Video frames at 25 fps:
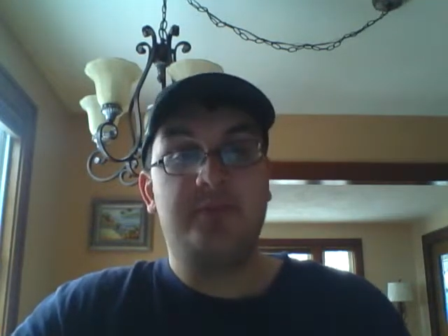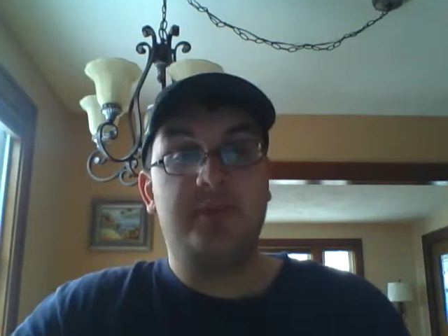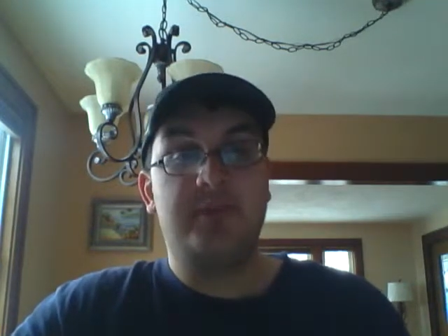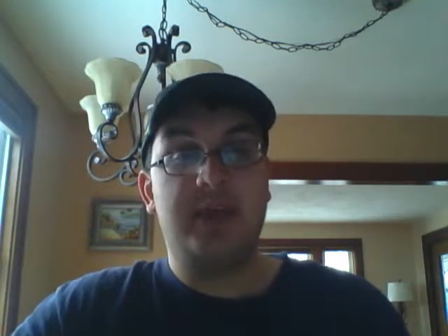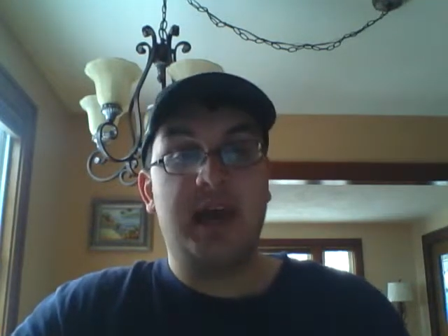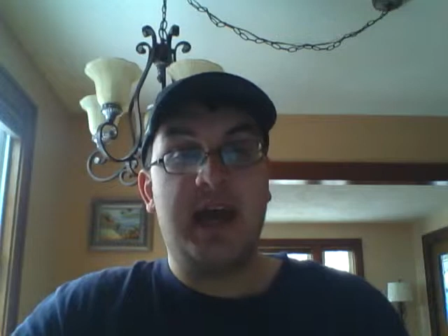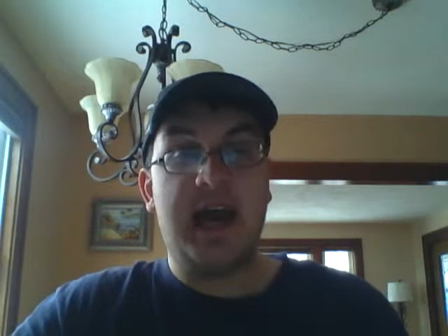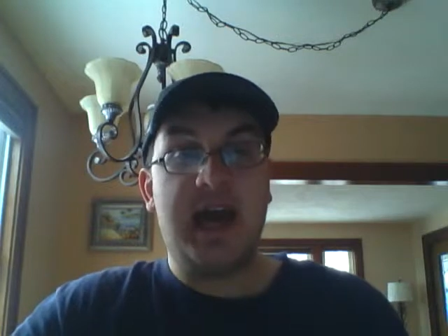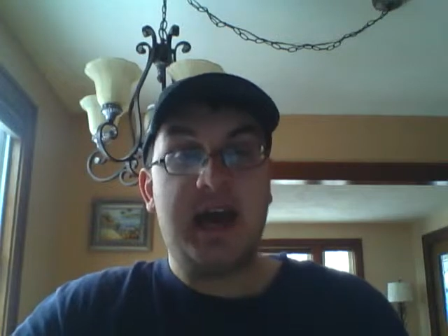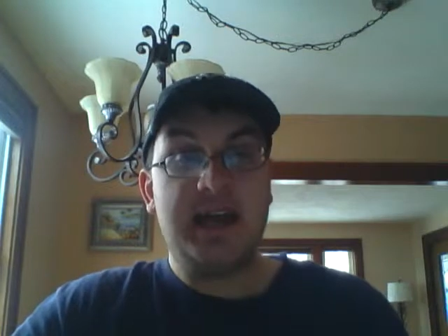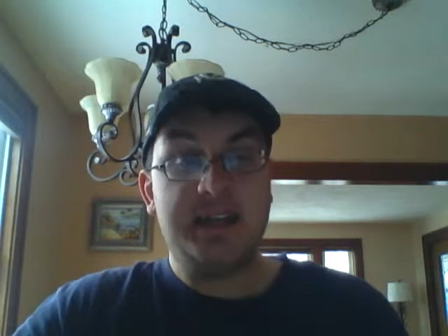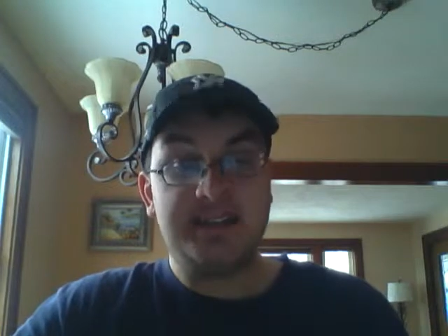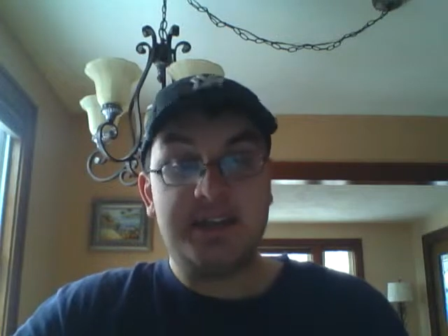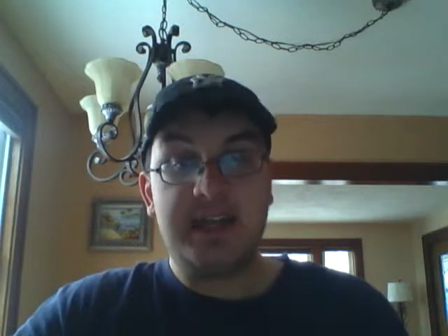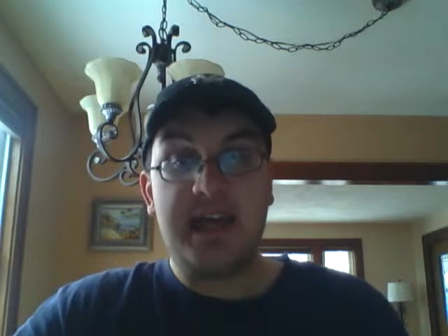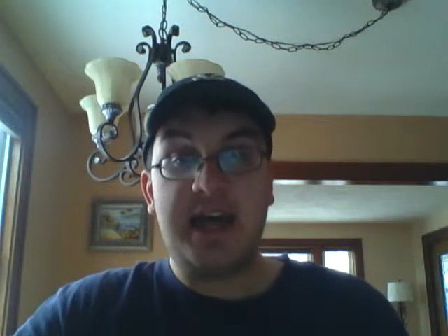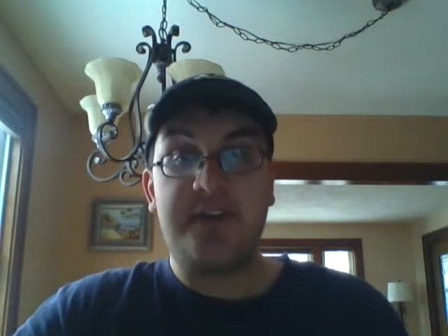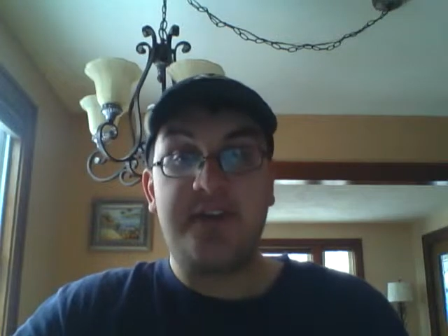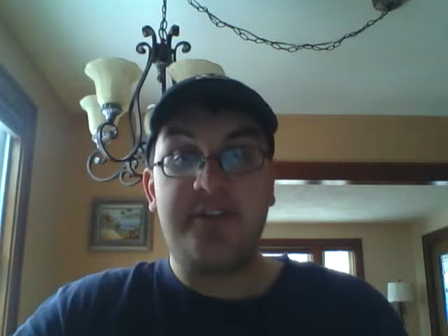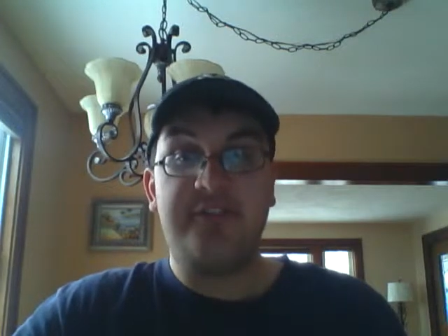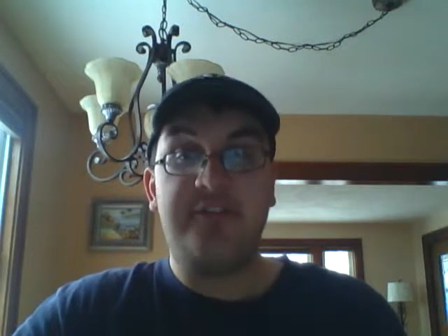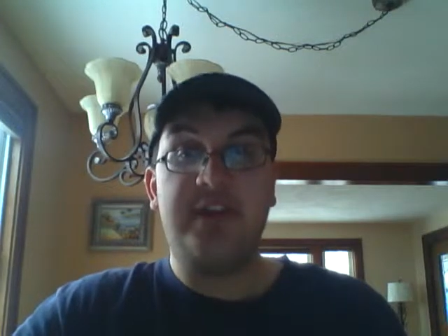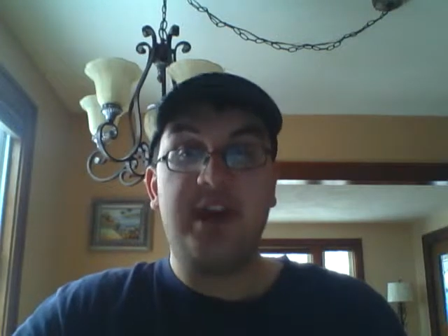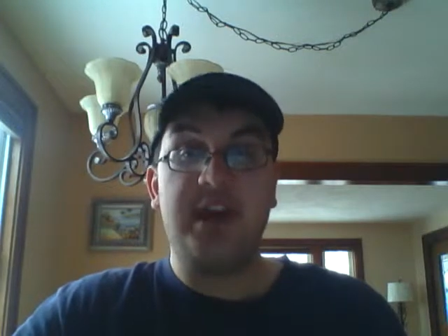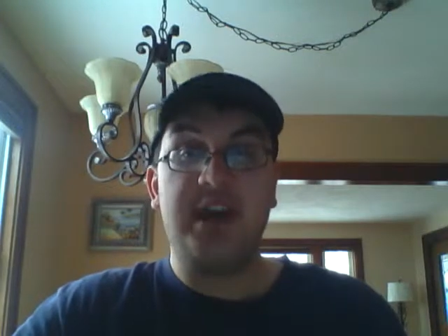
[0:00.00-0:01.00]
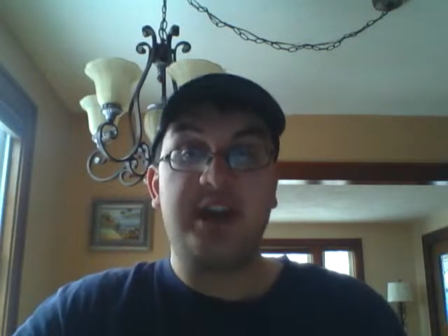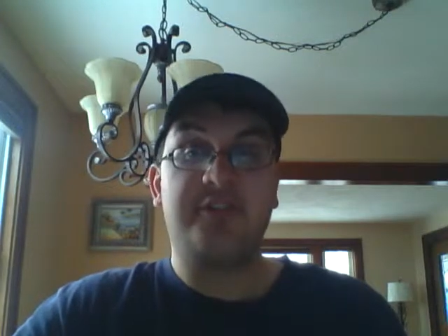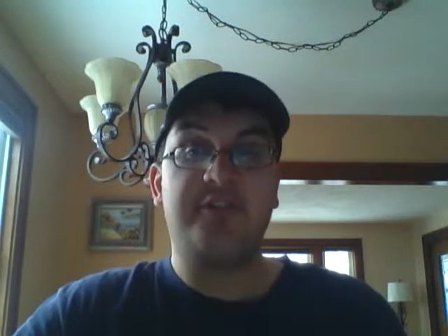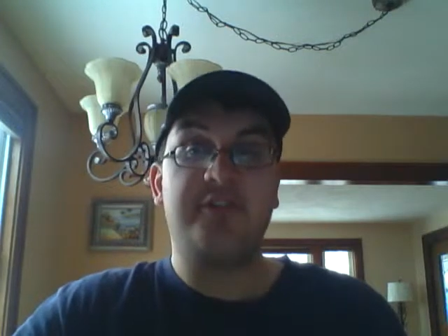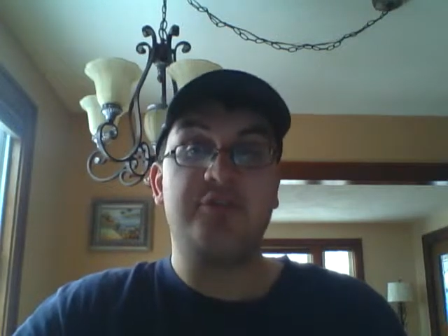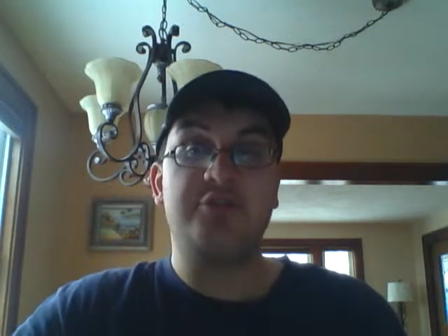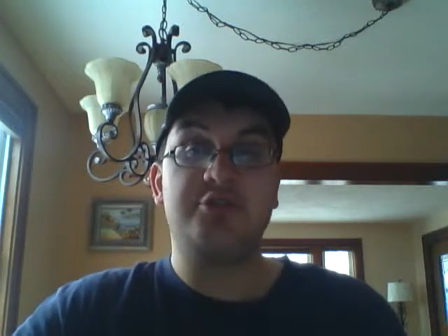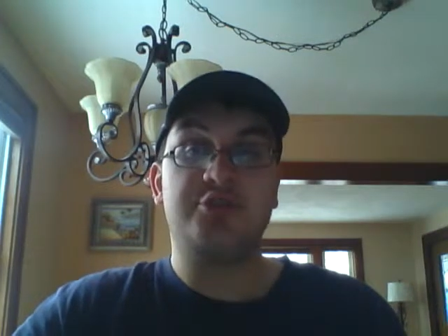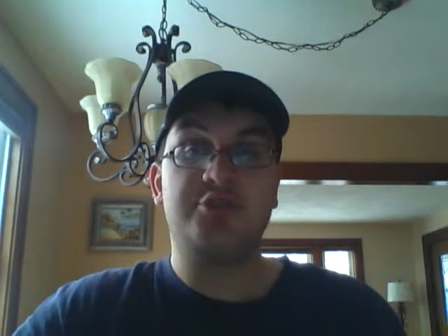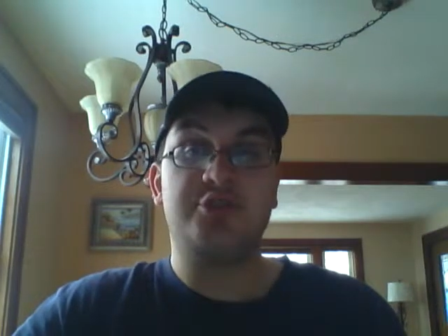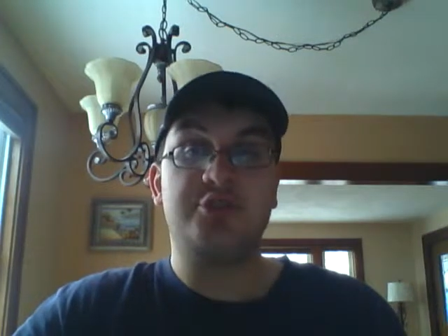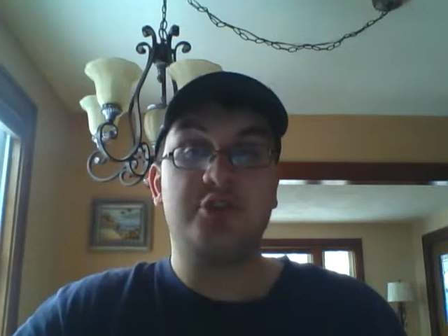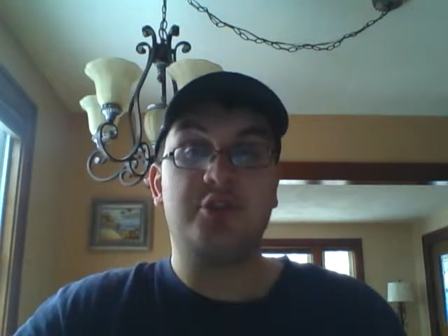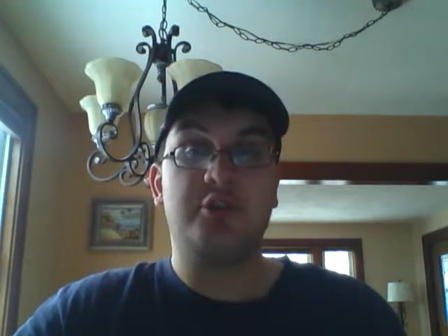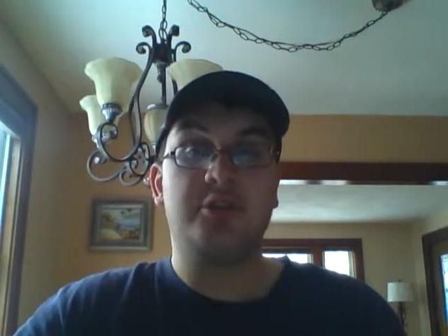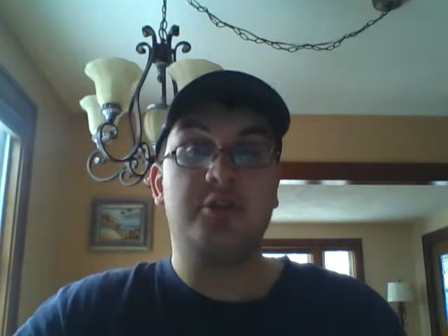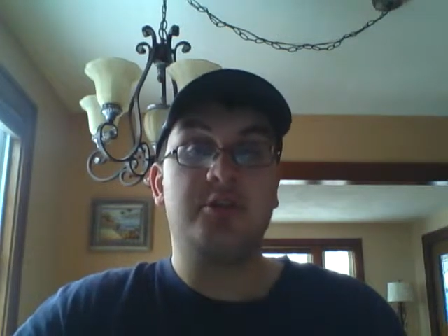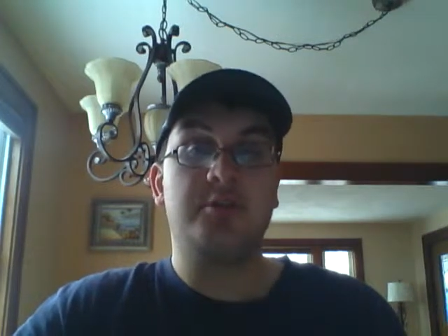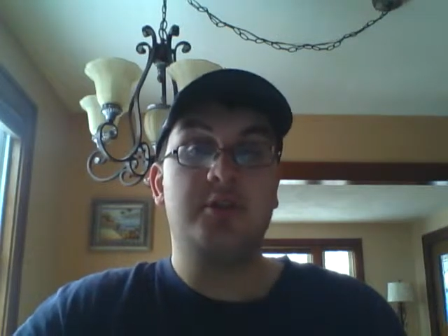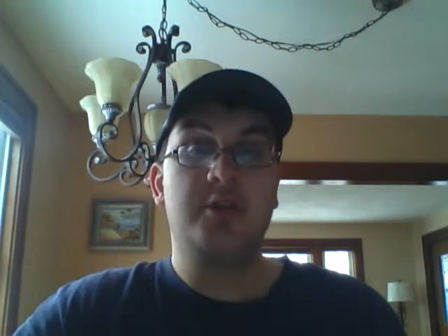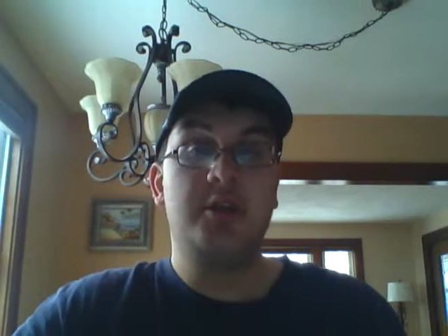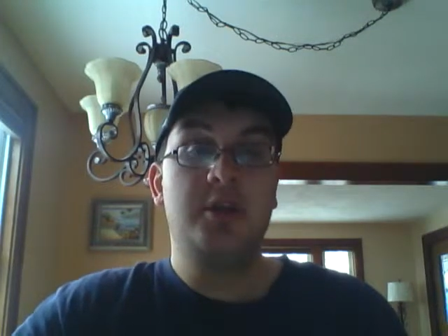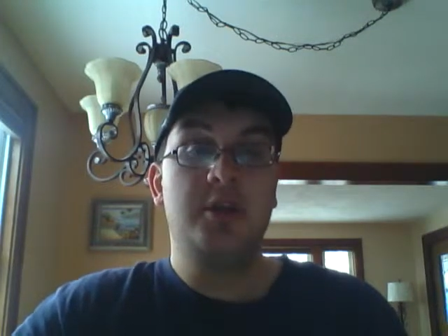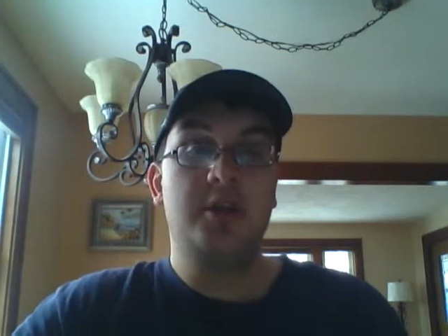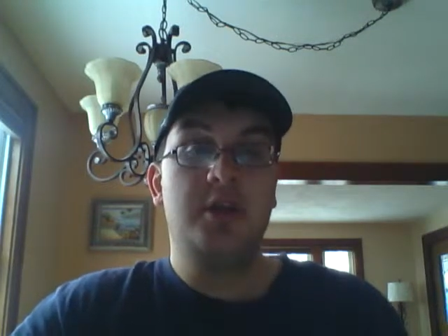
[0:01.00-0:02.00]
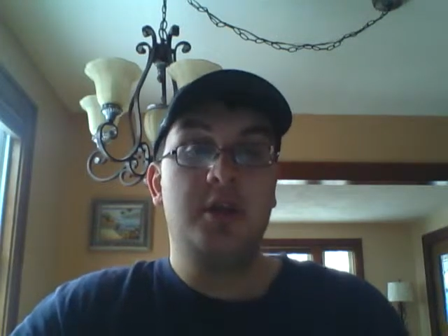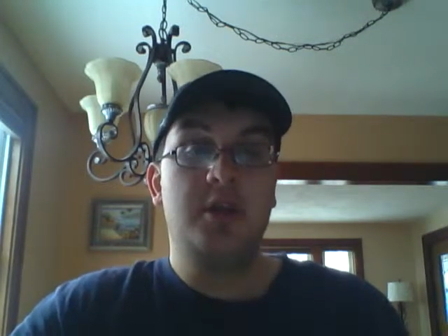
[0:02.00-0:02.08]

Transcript: Has that effect for sure.